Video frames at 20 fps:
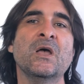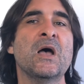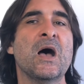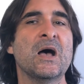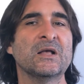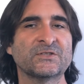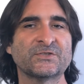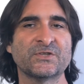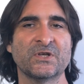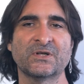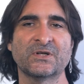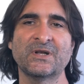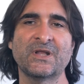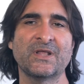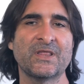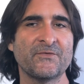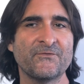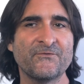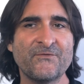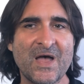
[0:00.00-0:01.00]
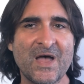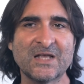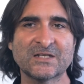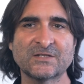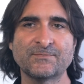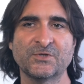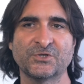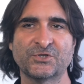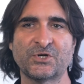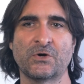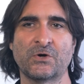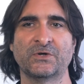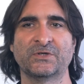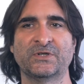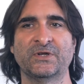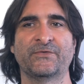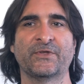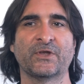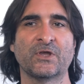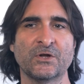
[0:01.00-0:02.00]
And certainly the vast majority
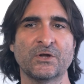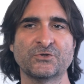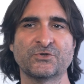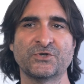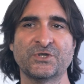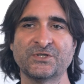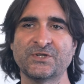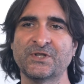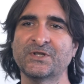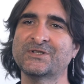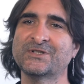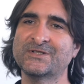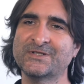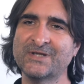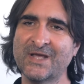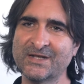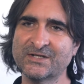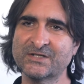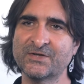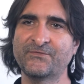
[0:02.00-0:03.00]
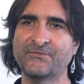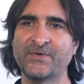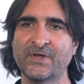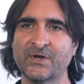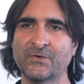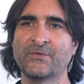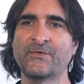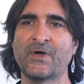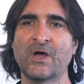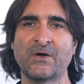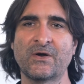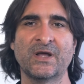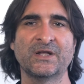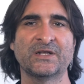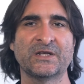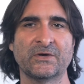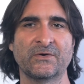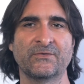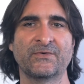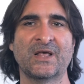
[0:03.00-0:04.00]
of the countries that tend to fit with our
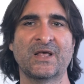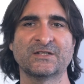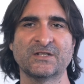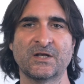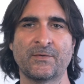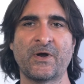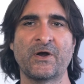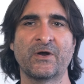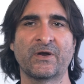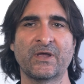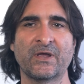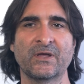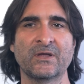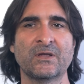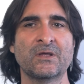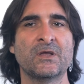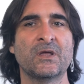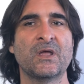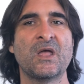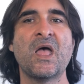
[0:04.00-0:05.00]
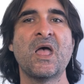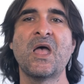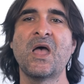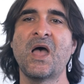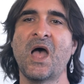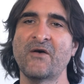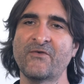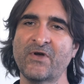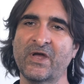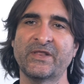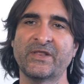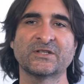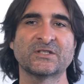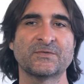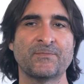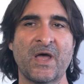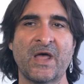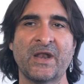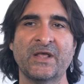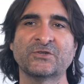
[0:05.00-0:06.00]
idea of Latin America have either
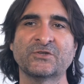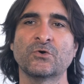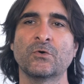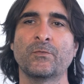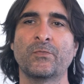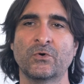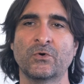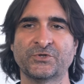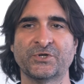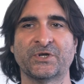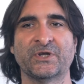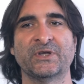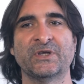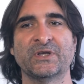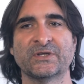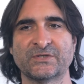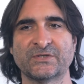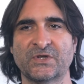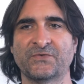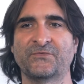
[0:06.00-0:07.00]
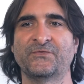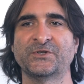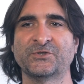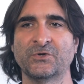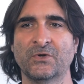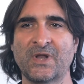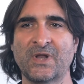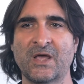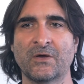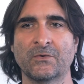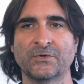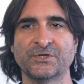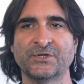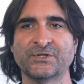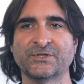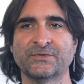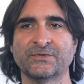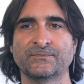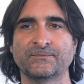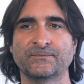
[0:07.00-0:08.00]
Spanish or Portuguese as official
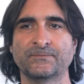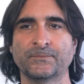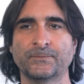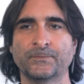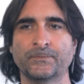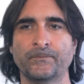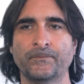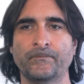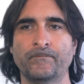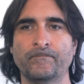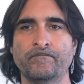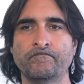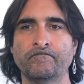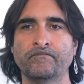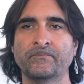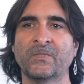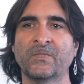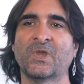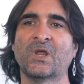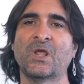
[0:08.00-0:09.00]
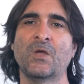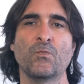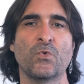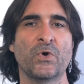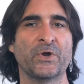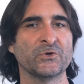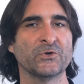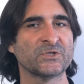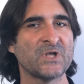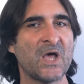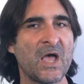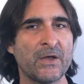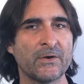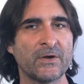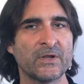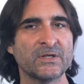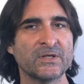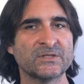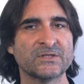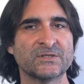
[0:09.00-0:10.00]
languages. In Buenos
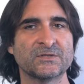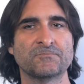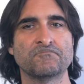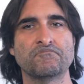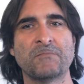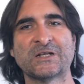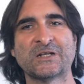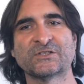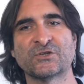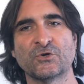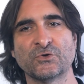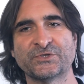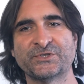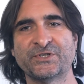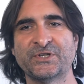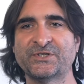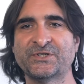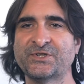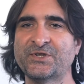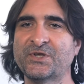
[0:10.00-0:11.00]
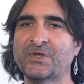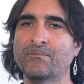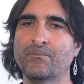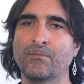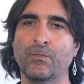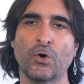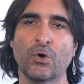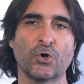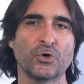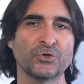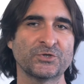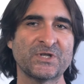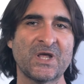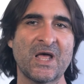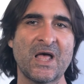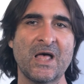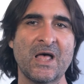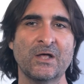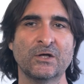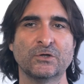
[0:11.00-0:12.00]
Aires, Mexico City,
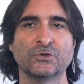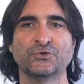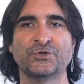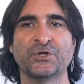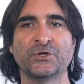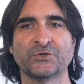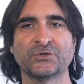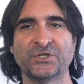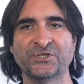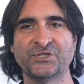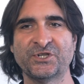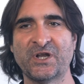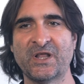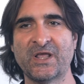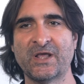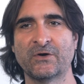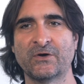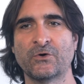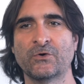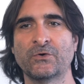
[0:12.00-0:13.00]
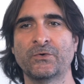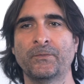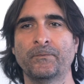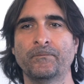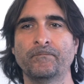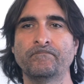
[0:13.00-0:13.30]
Bogotá, Rio de Janeiro,